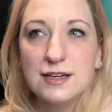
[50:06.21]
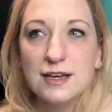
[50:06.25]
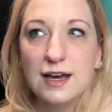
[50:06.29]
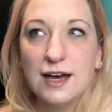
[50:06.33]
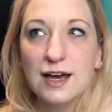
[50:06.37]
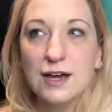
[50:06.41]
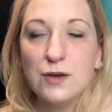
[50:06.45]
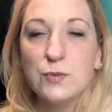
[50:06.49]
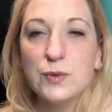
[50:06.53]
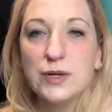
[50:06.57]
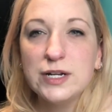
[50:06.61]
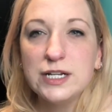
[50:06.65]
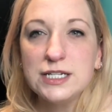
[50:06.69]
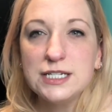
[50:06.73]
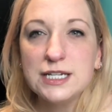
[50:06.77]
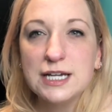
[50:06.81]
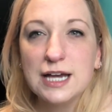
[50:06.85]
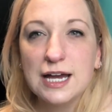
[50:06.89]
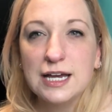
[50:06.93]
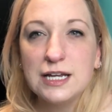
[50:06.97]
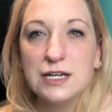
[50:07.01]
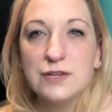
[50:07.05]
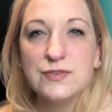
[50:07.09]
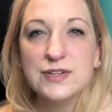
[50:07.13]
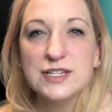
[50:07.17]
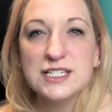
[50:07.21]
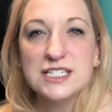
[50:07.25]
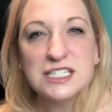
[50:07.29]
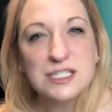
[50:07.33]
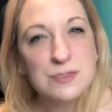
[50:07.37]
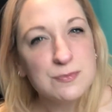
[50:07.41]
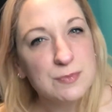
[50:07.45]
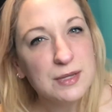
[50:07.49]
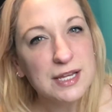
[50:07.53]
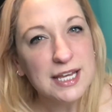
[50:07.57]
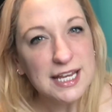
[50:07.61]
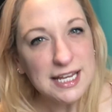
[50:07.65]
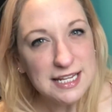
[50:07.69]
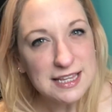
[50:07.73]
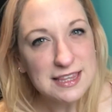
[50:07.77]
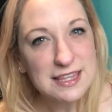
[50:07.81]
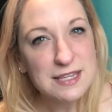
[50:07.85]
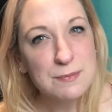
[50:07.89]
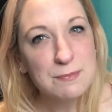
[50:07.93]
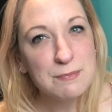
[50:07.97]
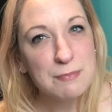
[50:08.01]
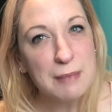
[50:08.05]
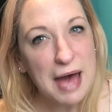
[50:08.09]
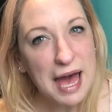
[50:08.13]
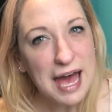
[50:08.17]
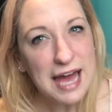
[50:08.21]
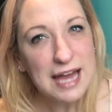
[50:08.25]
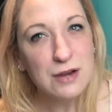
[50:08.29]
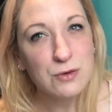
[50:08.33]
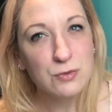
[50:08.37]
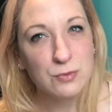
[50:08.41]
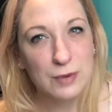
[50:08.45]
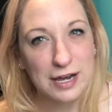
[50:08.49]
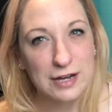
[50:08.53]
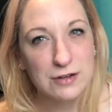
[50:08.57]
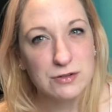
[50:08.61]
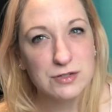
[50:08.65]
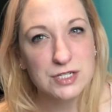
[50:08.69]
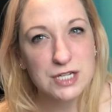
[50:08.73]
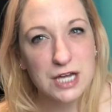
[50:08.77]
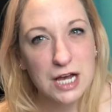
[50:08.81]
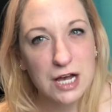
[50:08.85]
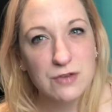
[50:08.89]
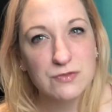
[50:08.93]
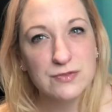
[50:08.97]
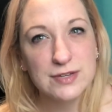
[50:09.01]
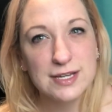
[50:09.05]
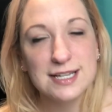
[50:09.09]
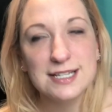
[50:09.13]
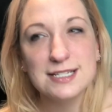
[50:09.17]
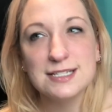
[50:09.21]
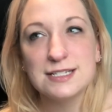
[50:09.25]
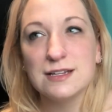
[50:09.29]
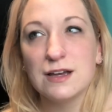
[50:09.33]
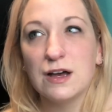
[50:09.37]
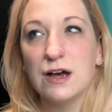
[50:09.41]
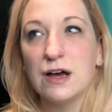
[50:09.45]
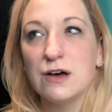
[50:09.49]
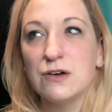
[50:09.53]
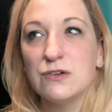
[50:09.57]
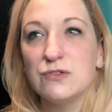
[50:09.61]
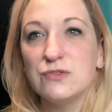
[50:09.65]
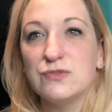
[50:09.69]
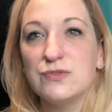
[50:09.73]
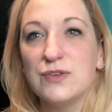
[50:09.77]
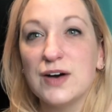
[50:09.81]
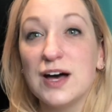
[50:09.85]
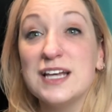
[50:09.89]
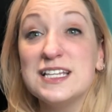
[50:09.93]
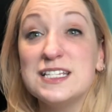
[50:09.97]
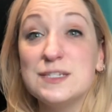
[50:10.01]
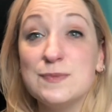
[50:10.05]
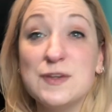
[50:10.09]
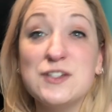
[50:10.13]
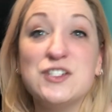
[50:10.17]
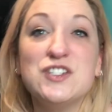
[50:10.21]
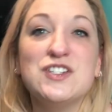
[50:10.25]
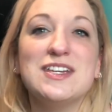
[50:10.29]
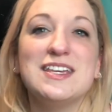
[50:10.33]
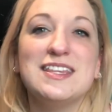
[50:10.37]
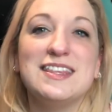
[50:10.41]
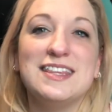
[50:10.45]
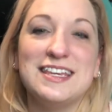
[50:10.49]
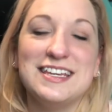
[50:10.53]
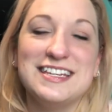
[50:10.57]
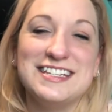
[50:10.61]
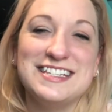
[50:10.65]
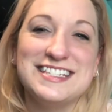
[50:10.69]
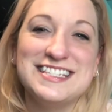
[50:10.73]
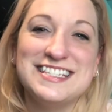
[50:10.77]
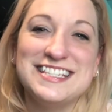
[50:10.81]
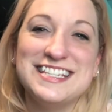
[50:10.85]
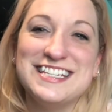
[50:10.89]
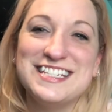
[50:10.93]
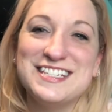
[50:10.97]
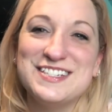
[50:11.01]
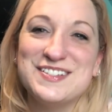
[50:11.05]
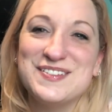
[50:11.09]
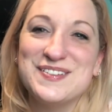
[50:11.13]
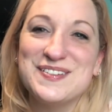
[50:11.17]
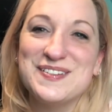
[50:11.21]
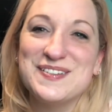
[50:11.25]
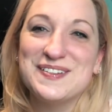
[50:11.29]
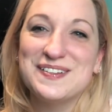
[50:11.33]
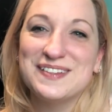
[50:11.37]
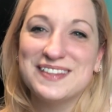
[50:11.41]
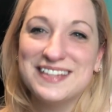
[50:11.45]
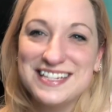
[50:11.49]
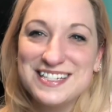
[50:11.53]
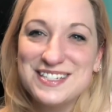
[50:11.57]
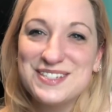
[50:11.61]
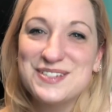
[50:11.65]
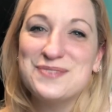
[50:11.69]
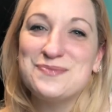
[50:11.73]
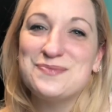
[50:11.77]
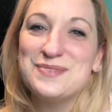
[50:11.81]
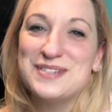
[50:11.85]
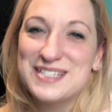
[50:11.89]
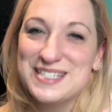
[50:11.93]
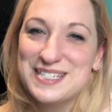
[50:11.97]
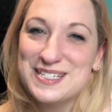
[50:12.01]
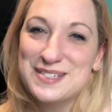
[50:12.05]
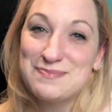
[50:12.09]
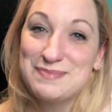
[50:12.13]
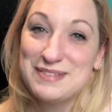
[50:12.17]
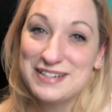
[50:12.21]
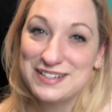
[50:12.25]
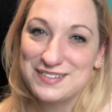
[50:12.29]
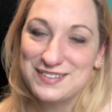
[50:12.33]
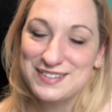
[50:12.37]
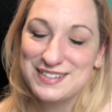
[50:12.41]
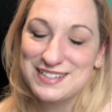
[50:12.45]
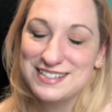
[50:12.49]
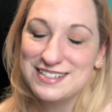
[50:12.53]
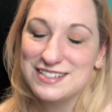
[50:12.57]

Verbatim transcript: I wanted to kind of explain the background of it, of especially these. These are these are Princess Pickles.